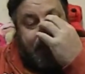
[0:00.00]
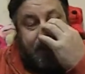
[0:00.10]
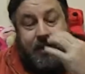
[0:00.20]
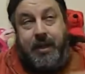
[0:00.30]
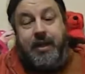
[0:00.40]

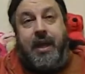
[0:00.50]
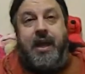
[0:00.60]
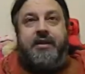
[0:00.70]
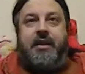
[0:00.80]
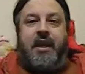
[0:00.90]
But
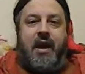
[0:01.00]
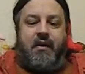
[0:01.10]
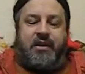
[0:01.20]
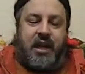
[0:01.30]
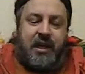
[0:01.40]
as I, I
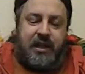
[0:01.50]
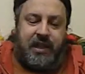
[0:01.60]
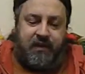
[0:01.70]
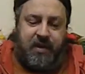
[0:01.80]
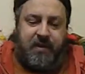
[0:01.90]
was kind of
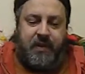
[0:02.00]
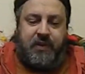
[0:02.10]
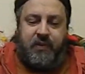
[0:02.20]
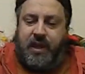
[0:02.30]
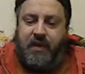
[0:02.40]
leery about
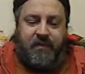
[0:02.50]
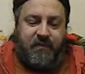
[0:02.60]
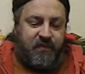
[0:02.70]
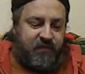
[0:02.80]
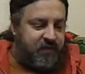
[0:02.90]
this, so I haven't,